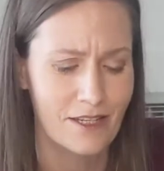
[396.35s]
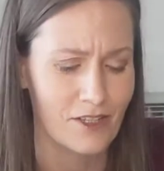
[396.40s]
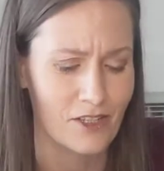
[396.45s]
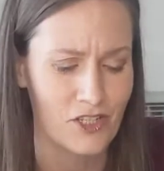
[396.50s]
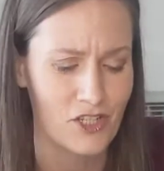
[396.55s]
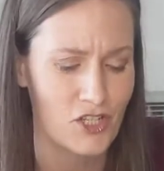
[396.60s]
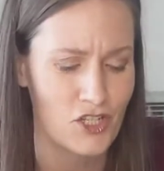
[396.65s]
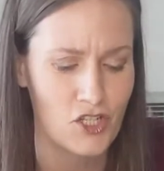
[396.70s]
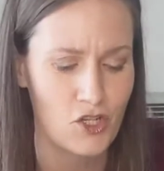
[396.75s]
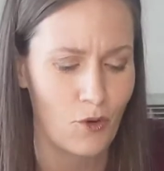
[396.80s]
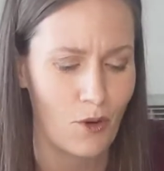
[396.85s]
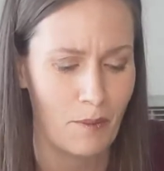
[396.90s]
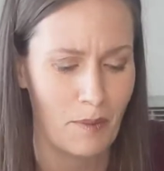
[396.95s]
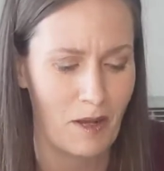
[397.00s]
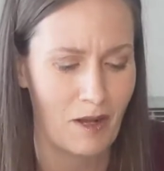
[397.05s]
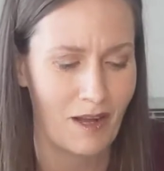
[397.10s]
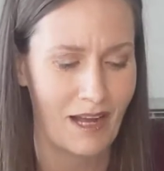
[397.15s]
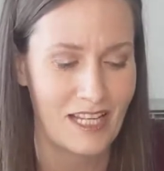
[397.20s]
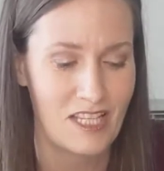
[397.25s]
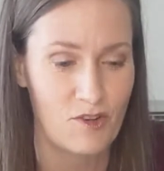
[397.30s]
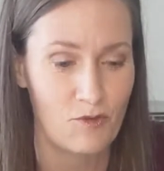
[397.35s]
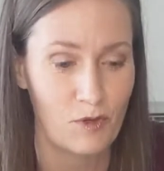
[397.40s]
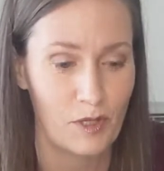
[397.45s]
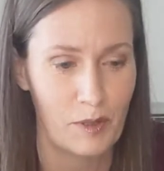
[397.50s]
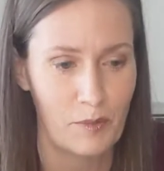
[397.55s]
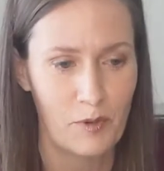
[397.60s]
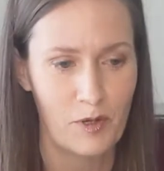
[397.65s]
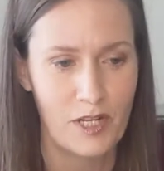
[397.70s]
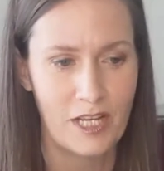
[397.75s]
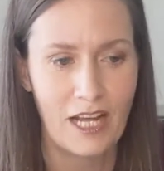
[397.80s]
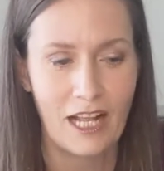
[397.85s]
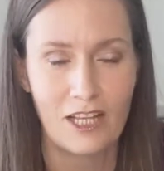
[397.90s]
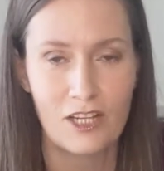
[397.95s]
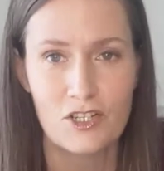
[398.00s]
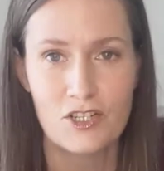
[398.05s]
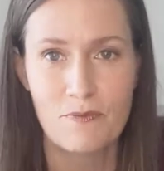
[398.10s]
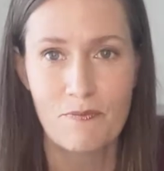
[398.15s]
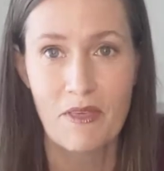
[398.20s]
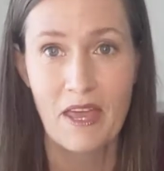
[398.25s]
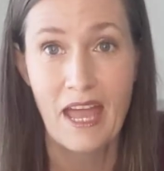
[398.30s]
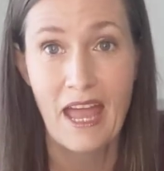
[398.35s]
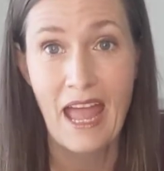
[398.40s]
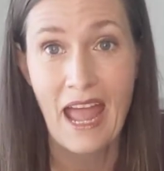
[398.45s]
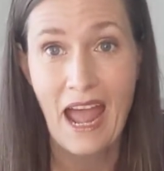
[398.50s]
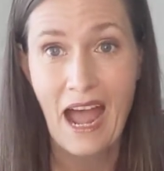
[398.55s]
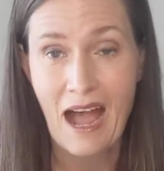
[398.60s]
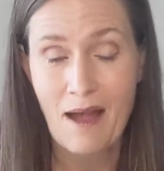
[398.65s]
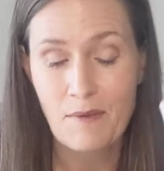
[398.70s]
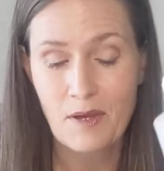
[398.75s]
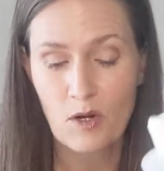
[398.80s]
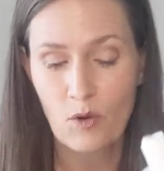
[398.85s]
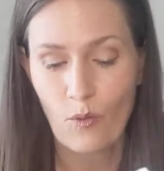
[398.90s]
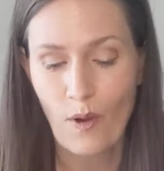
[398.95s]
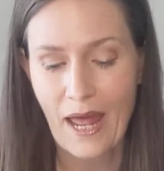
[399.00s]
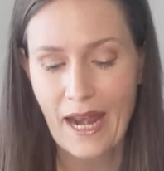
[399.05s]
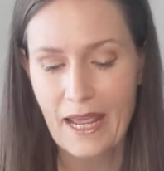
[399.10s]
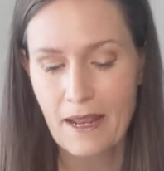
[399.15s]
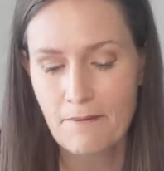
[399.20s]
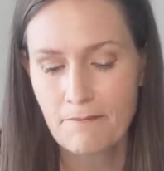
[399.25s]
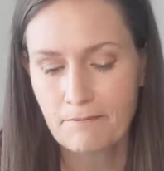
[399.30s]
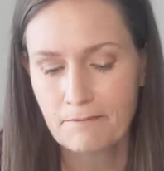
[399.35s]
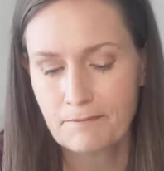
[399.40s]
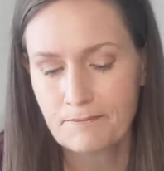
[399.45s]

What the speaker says: It'll just show up all kinds of really pretty colors. I'm gonna wet it.